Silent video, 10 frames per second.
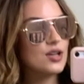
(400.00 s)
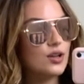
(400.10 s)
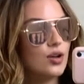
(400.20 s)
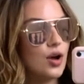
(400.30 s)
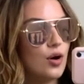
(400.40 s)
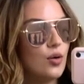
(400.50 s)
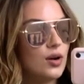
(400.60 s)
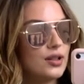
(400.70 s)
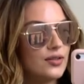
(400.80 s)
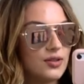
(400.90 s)
go
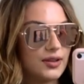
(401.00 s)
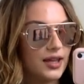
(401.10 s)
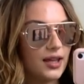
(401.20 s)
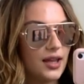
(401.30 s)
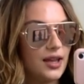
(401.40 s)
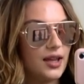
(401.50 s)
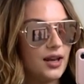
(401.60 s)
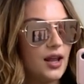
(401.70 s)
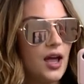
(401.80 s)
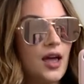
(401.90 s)
click the link
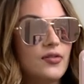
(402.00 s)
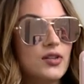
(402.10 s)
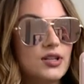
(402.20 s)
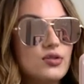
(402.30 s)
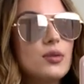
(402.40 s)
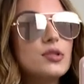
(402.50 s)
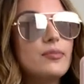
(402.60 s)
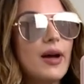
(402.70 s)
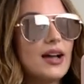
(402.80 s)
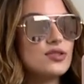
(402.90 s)
in the description
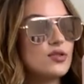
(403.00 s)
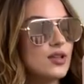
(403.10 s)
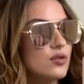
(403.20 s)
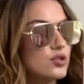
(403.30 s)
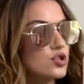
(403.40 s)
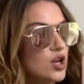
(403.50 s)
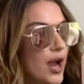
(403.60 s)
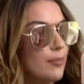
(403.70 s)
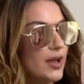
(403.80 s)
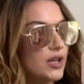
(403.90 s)
box so that you can
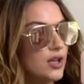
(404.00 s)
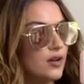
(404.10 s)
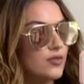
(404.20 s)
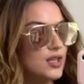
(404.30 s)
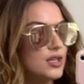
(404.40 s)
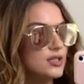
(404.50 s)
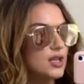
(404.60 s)
shop any of these